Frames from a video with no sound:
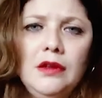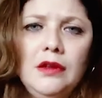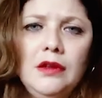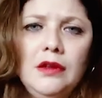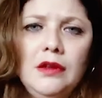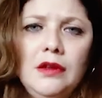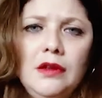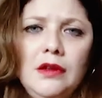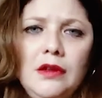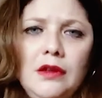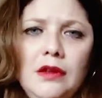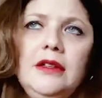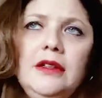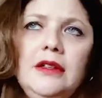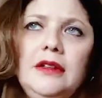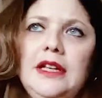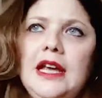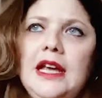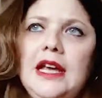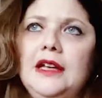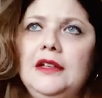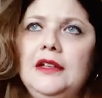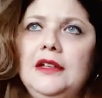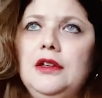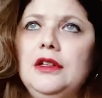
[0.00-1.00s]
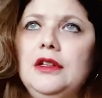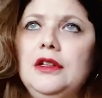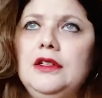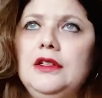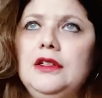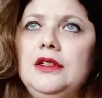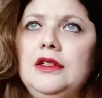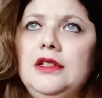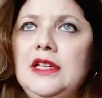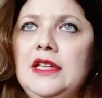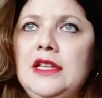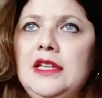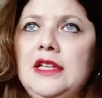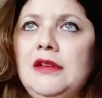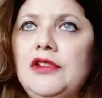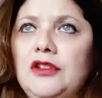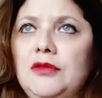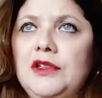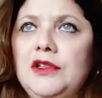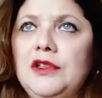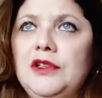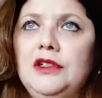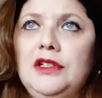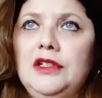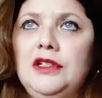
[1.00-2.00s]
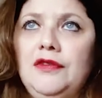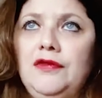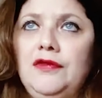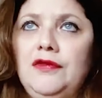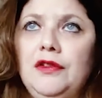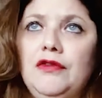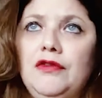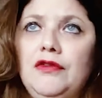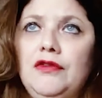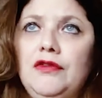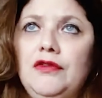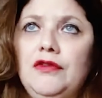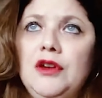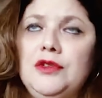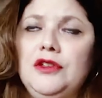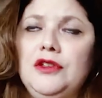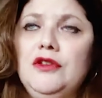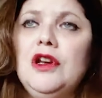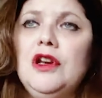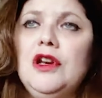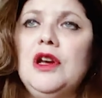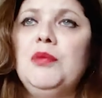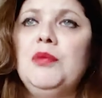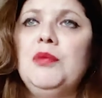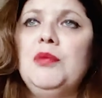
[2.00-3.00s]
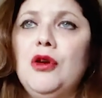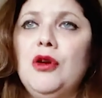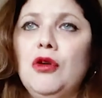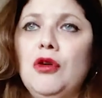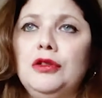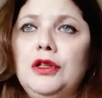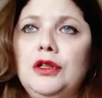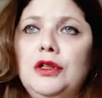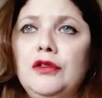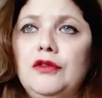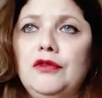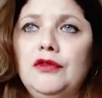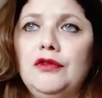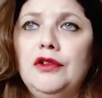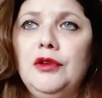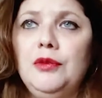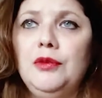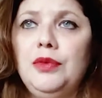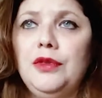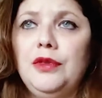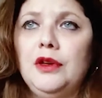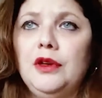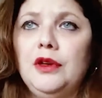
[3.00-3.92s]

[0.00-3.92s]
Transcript: Absolutely, yeah. And you can distinguish them into different groups, and you can belong to the group